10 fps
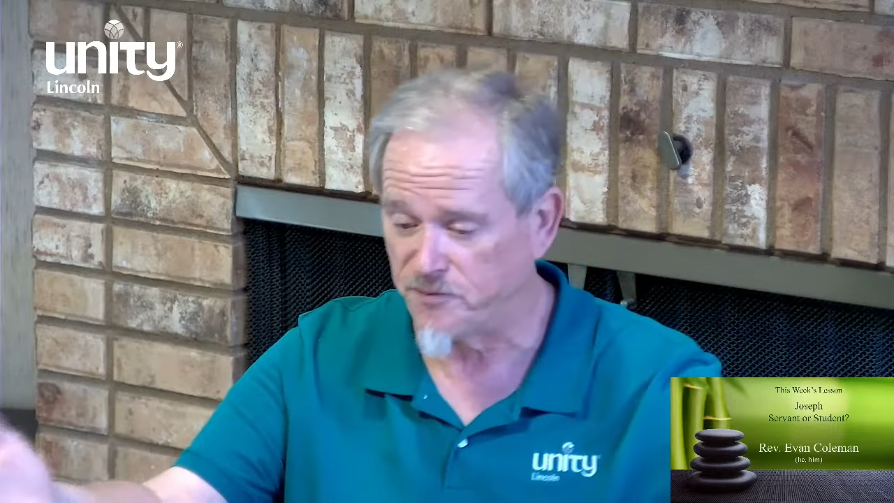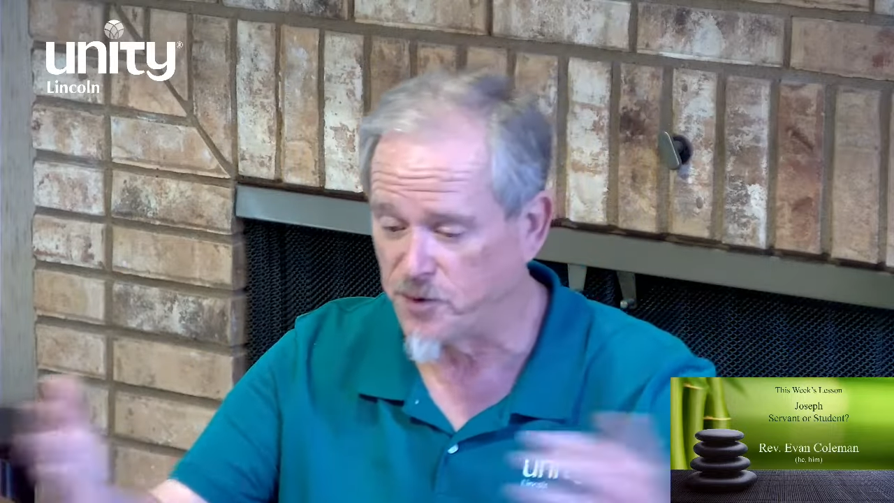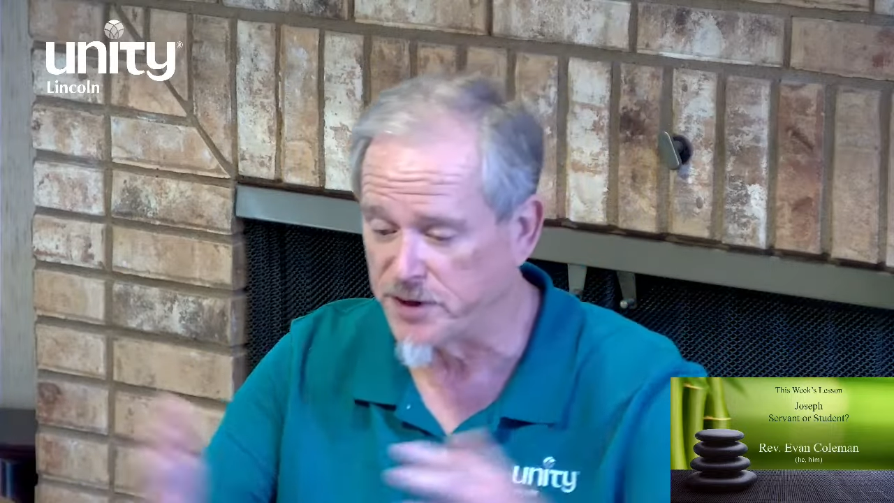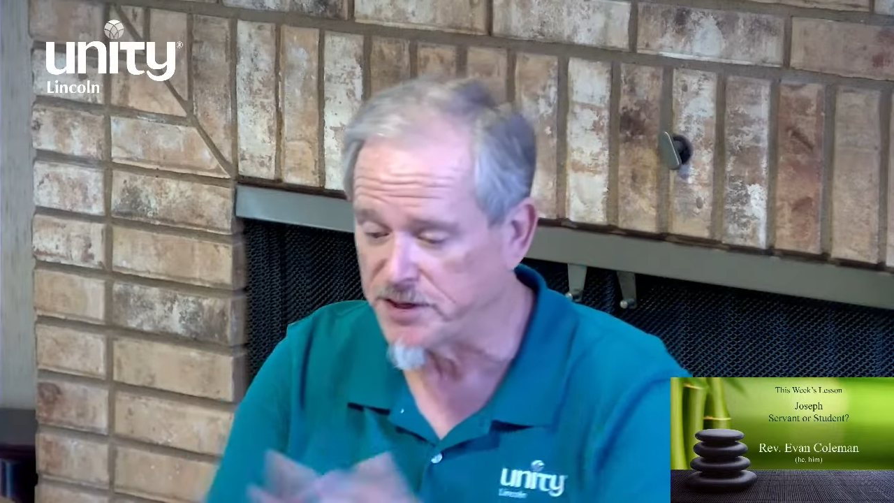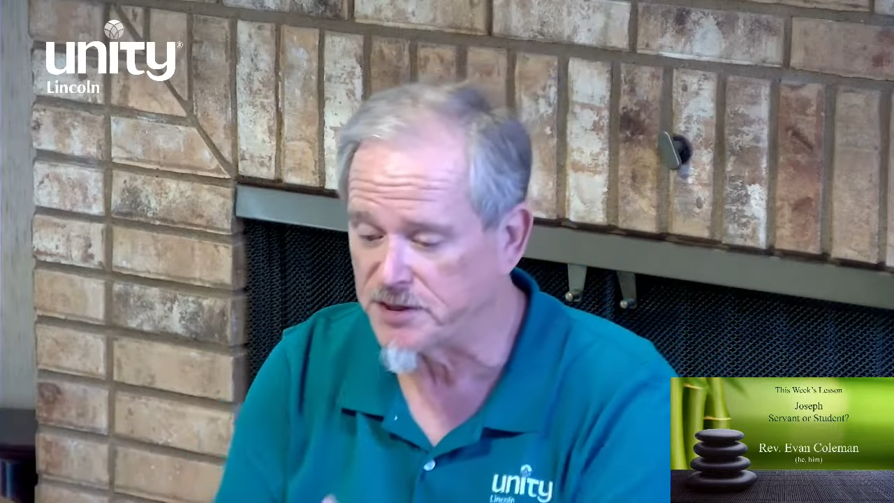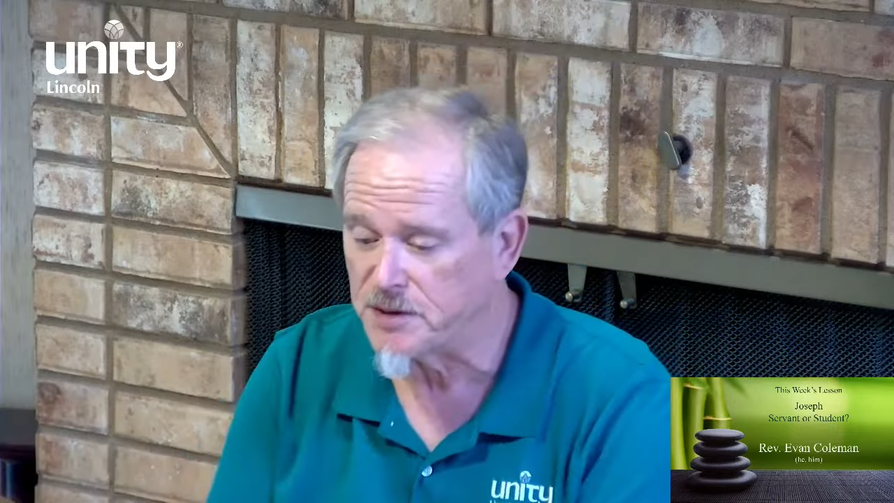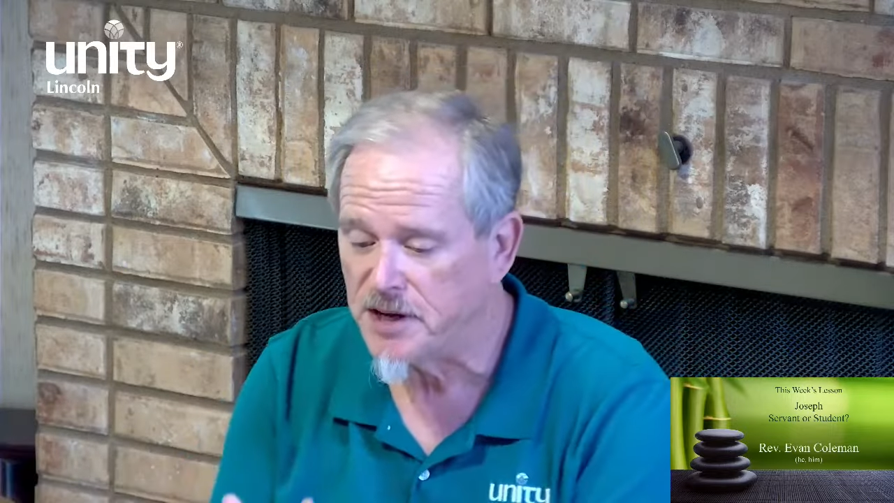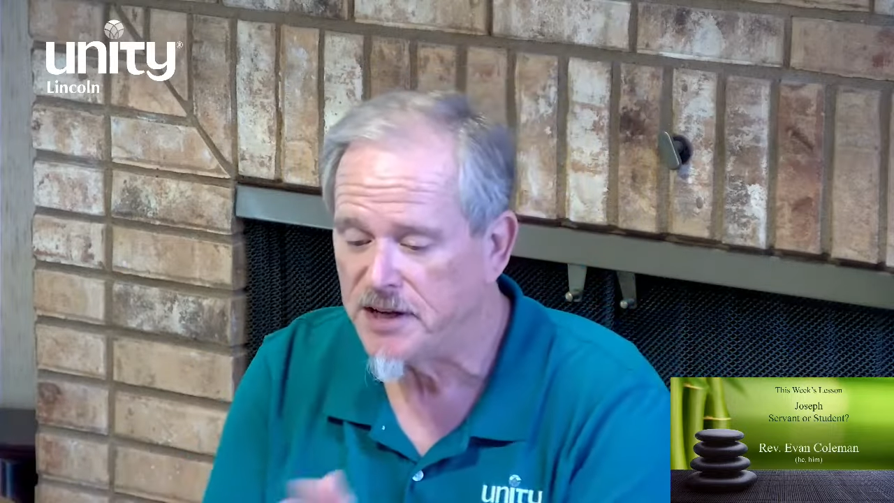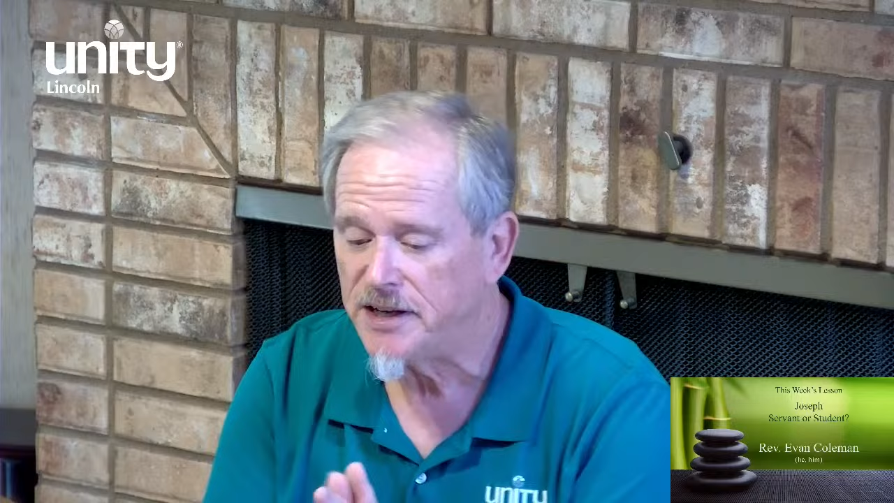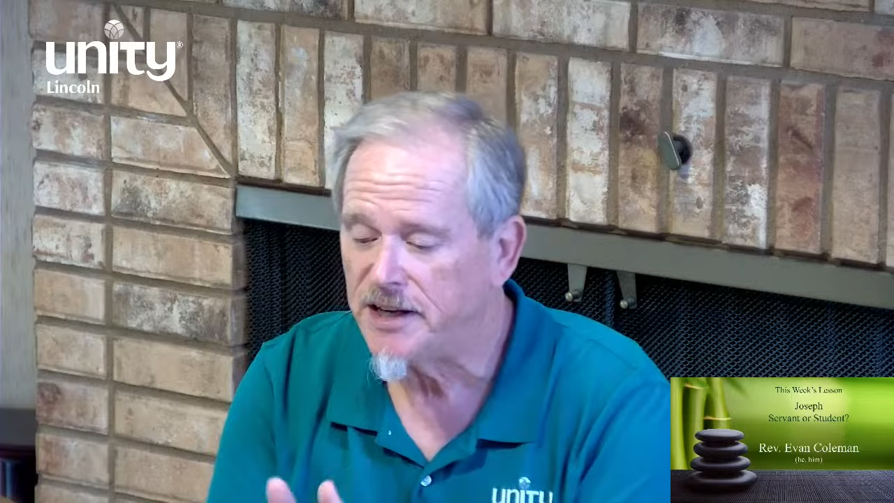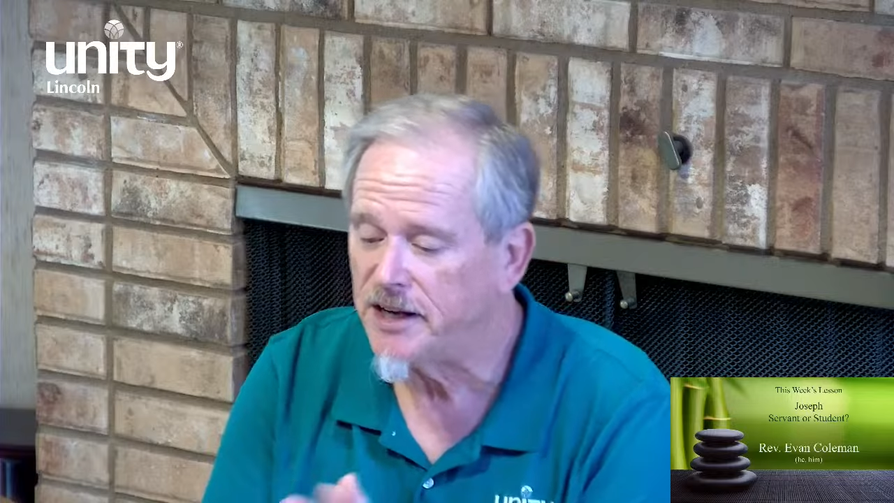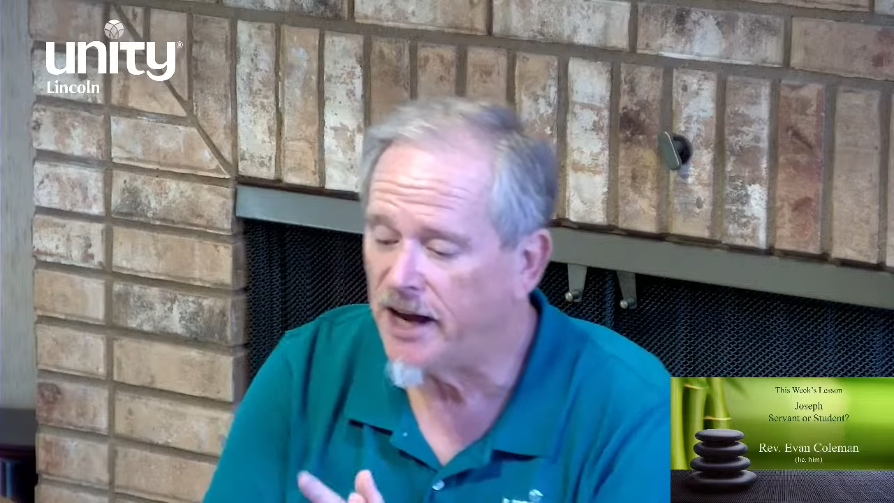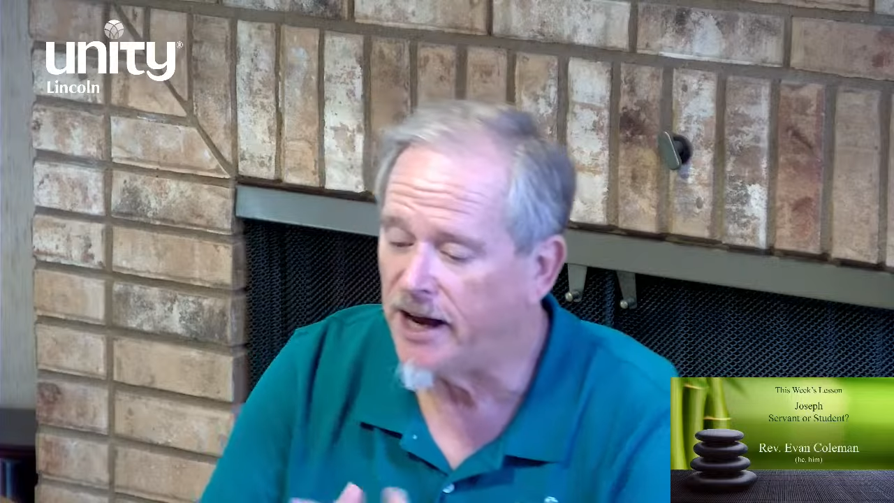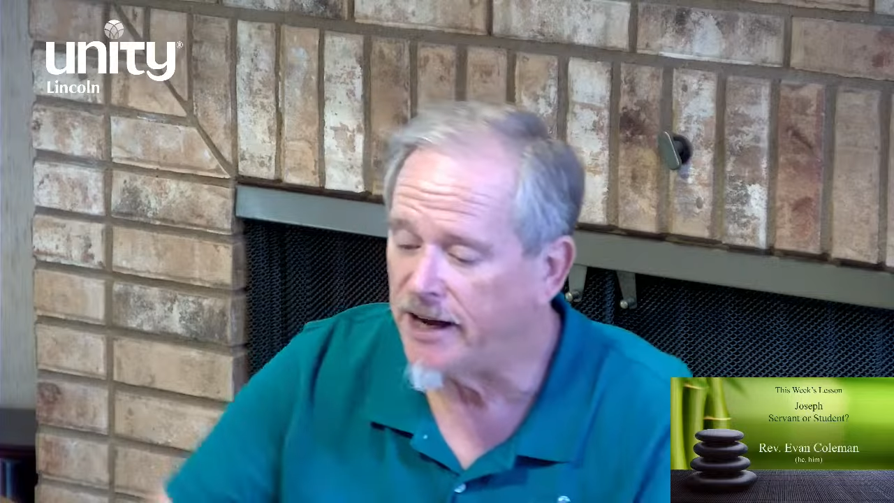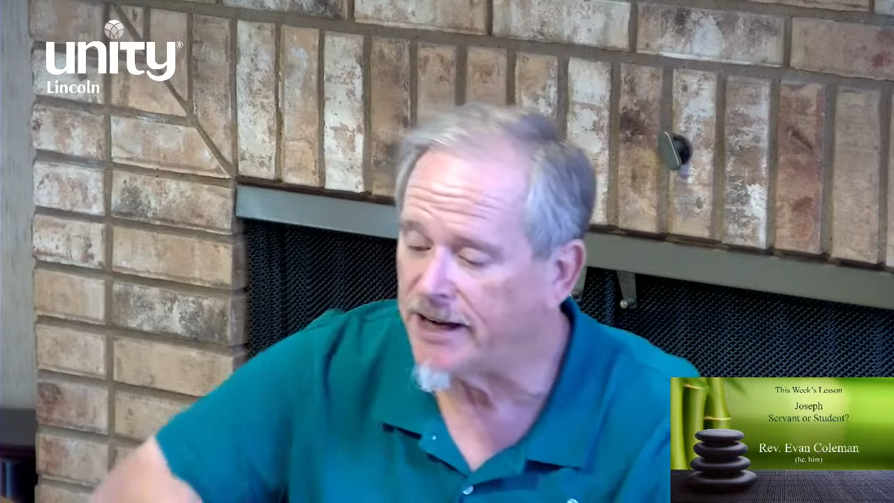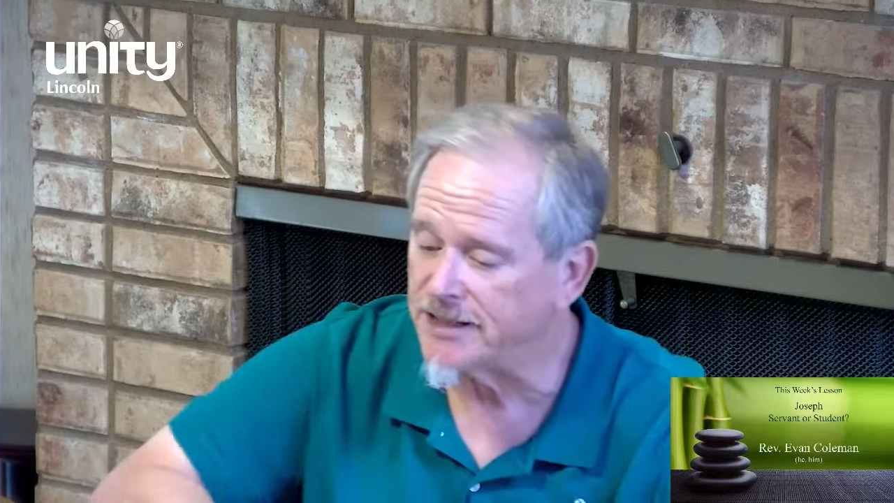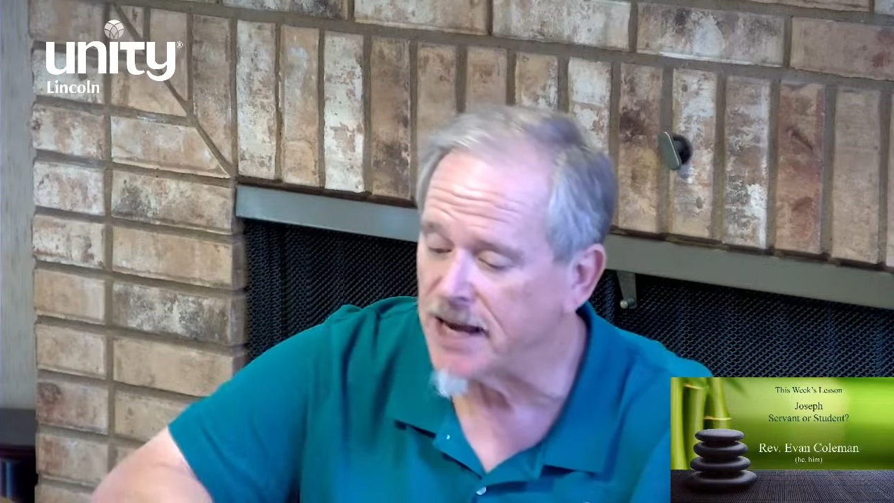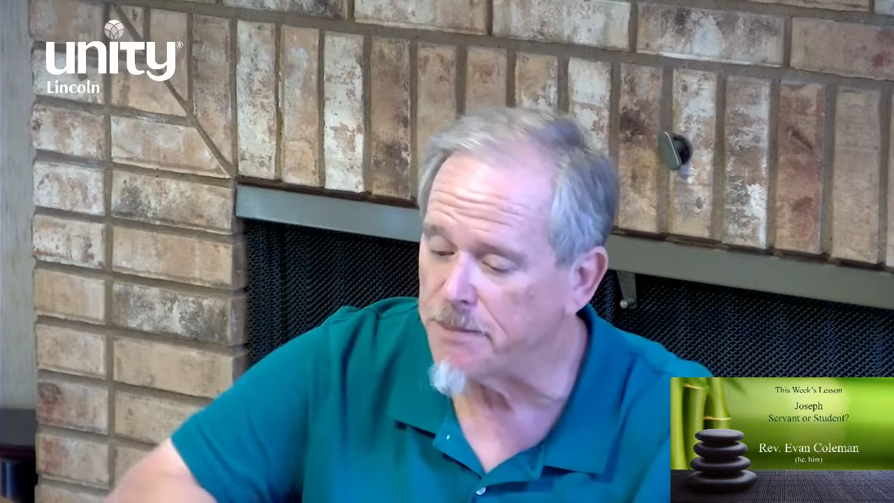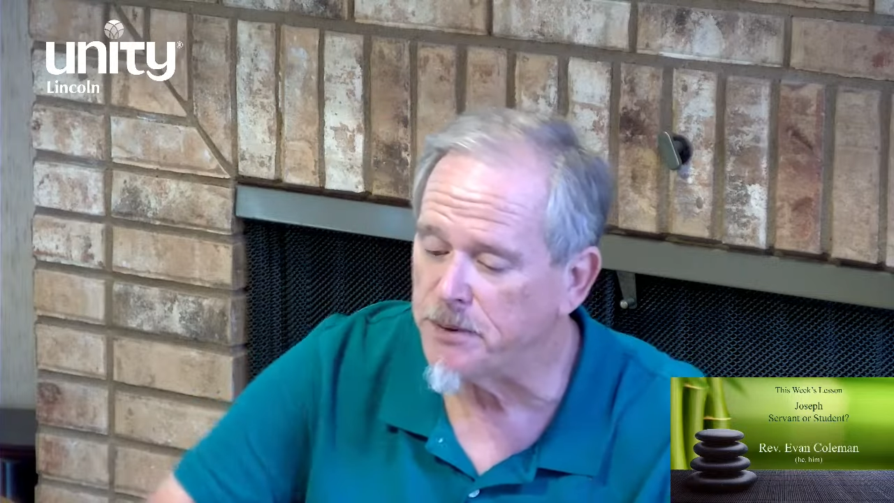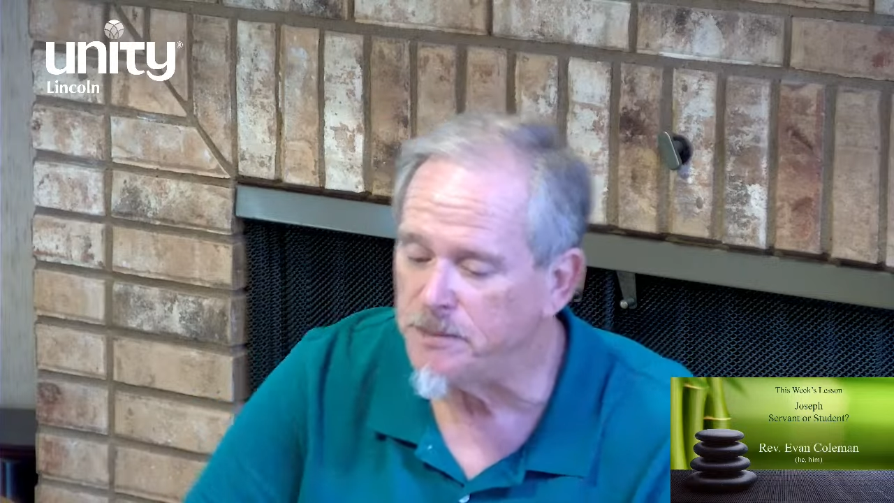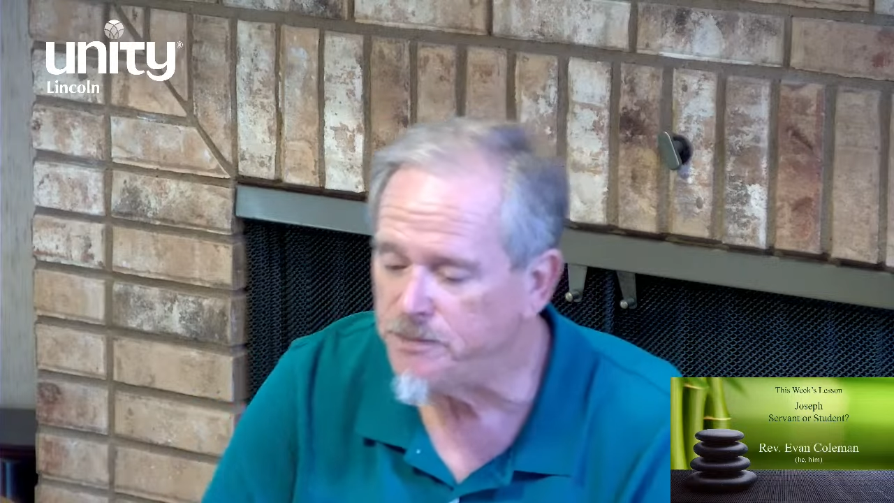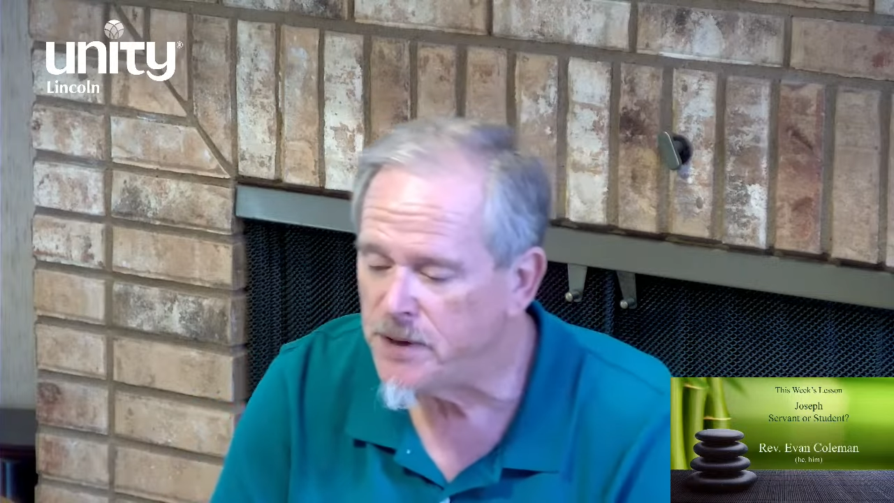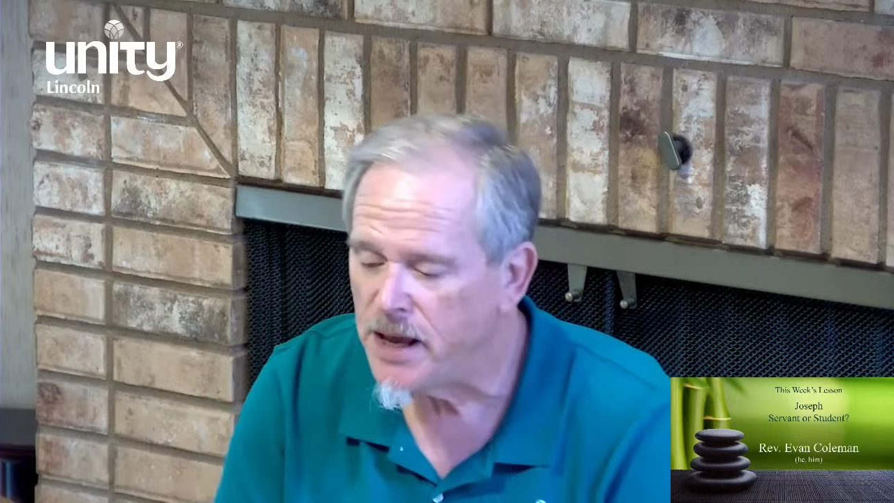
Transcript: for this uh, example.